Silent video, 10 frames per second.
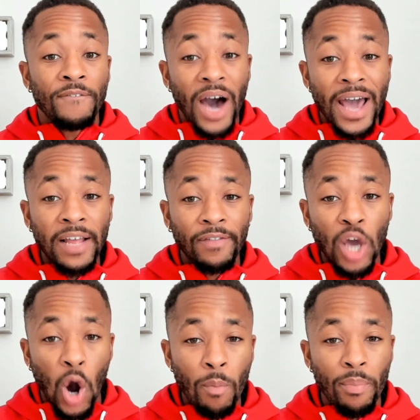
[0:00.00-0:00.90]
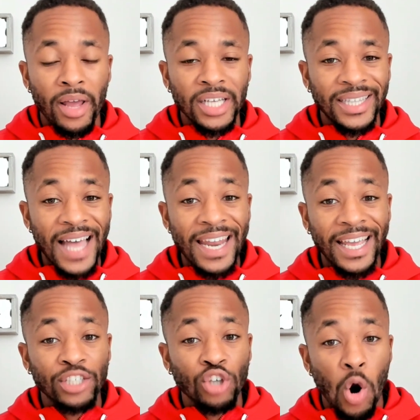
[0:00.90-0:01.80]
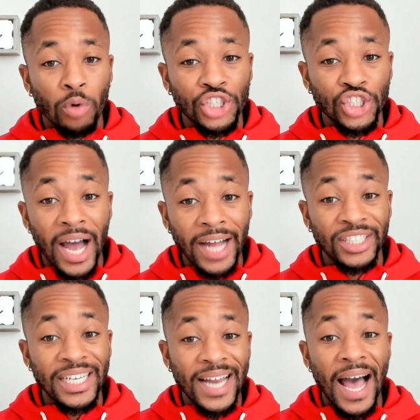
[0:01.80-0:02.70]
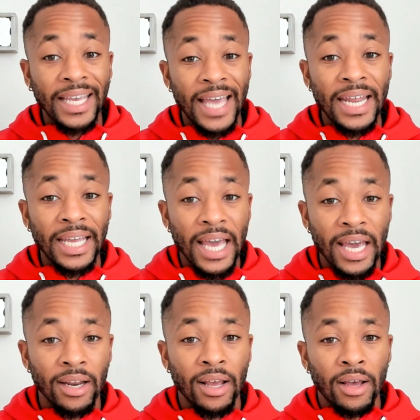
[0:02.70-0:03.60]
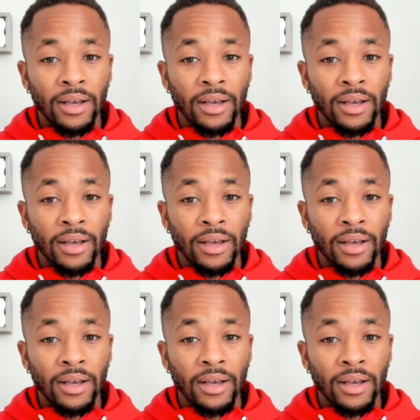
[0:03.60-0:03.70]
finding the openings, landing his own shots, and not getting hit.